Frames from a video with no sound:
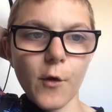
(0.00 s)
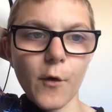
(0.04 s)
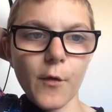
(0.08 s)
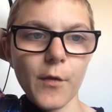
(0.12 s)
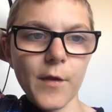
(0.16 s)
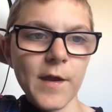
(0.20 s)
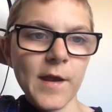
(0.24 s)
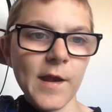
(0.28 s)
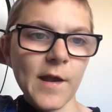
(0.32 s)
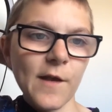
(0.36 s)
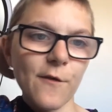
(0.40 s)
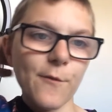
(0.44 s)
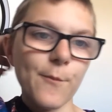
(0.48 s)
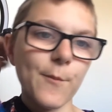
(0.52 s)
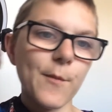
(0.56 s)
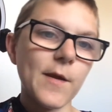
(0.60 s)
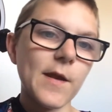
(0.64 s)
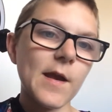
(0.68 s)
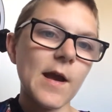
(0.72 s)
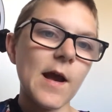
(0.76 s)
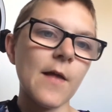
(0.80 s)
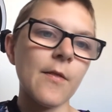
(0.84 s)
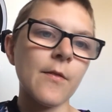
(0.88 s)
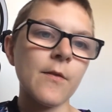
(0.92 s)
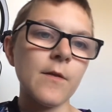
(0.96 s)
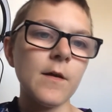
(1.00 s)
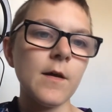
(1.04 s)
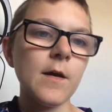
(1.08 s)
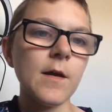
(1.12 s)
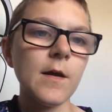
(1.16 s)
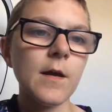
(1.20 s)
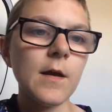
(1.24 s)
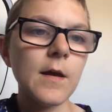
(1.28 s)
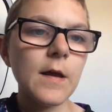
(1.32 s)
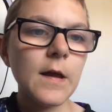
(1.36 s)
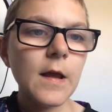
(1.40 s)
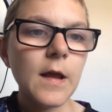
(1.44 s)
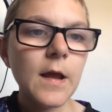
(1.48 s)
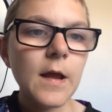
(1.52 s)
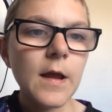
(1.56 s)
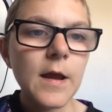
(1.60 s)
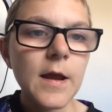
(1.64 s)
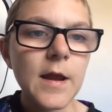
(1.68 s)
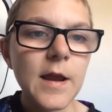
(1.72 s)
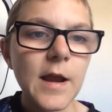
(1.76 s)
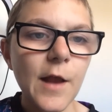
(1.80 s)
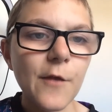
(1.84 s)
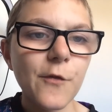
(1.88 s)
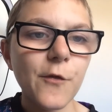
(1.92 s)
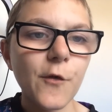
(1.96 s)
told ESPN.
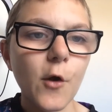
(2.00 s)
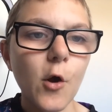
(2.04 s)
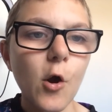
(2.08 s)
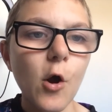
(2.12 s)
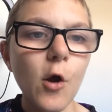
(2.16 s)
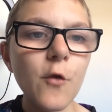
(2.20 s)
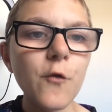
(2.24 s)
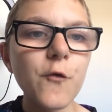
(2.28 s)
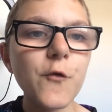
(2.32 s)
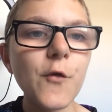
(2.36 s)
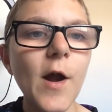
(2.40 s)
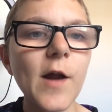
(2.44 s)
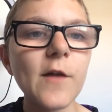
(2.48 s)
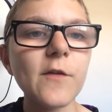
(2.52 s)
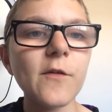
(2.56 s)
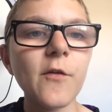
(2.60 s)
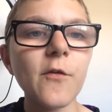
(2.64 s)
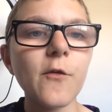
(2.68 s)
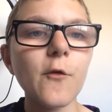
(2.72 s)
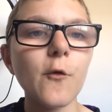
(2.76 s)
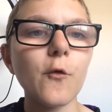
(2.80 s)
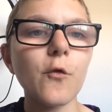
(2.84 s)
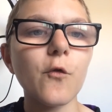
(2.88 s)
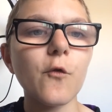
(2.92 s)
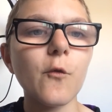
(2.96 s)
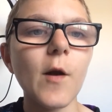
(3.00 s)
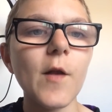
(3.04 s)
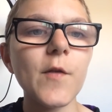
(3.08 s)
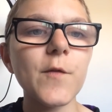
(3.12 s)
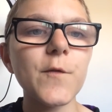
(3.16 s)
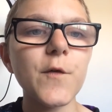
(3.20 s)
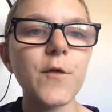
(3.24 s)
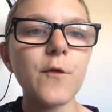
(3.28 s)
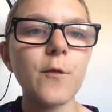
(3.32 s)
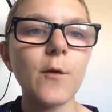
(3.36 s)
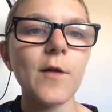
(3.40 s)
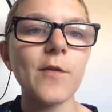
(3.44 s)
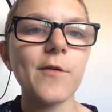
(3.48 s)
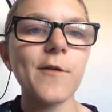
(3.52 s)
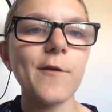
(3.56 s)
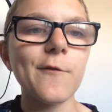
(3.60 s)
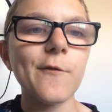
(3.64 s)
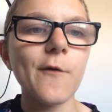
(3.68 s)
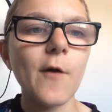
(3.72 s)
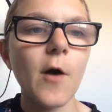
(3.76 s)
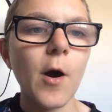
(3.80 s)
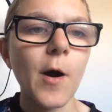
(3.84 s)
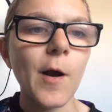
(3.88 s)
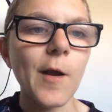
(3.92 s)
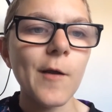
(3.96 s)
He has a contract until
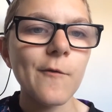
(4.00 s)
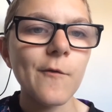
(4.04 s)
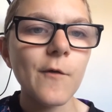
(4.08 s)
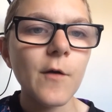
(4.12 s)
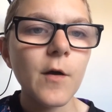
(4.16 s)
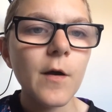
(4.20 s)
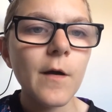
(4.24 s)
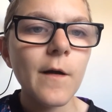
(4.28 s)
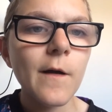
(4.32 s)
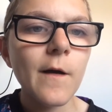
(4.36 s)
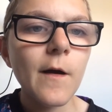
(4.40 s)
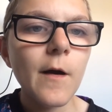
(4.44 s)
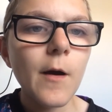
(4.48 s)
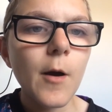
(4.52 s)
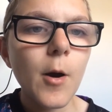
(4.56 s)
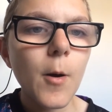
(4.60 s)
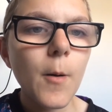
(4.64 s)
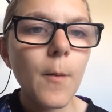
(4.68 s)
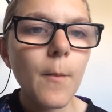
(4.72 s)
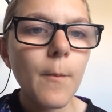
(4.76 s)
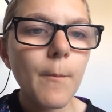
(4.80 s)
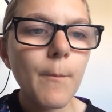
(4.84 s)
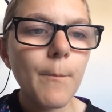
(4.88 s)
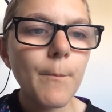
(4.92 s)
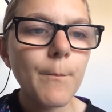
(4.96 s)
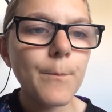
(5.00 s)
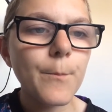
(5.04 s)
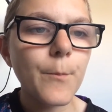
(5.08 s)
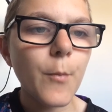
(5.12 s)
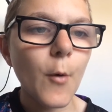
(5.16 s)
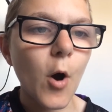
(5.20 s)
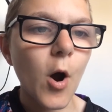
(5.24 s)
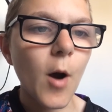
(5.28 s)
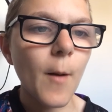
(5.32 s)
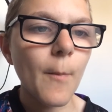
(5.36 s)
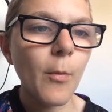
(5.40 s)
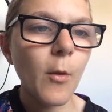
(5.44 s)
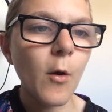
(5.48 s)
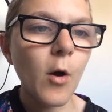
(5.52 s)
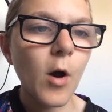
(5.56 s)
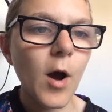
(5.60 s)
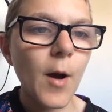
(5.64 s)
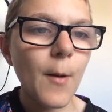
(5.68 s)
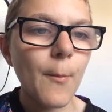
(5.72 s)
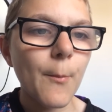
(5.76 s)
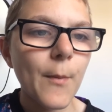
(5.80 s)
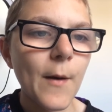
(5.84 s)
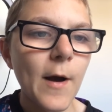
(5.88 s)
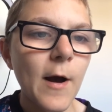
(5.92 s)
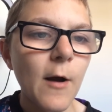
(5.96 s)
2025, but I'm not
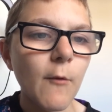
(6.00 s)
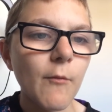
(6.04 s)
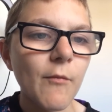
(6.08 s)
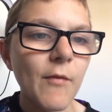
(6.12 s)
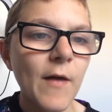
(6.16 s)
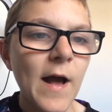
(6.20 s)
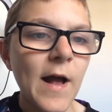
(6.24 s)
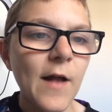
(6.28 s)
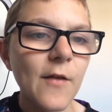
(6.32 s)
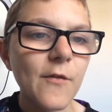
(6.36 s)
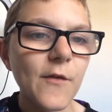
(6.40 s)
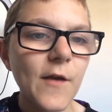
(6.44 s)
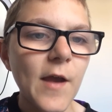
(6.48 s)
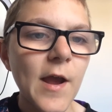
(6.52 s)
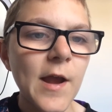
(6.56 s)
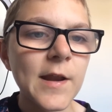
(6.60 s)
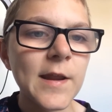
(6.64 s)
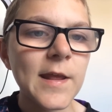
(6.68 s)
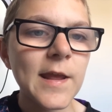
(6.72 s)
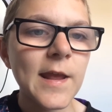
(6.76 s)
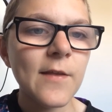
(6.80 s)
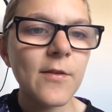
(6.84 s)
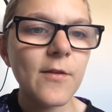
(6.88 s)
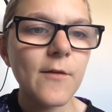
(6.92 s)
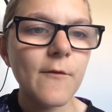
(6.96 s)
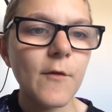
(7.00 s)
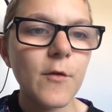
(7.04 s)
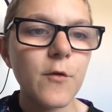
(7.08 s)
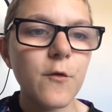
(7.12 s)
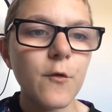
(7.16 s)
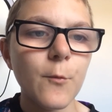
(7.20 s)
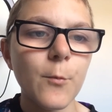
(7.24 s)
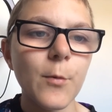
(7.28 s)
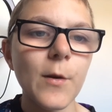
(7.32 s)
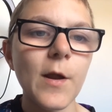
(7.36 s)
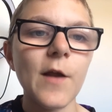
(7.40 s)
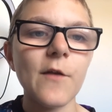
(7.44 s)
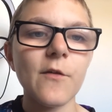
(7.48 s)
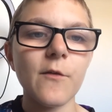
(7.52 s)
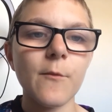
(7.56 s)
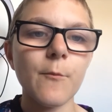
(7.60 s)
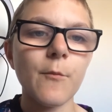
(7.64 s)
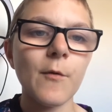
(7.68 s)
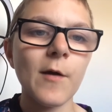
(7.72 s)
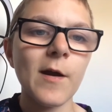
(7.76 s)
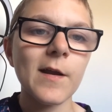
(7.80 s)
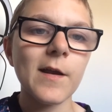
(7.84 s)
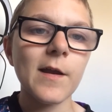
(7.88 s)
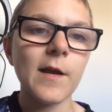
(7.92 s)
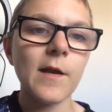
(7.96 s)
about that. Any individual players in
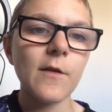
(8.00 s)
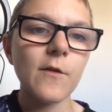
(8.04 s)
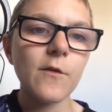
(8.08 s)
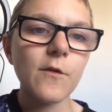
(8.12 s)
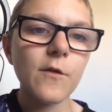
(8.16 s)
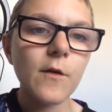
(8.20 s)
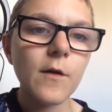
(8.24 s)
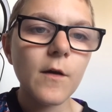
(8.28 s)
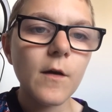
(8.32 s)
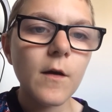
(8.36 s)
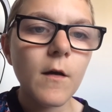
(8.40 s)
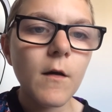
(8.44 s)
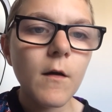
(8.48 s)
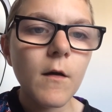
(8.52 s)
brackets.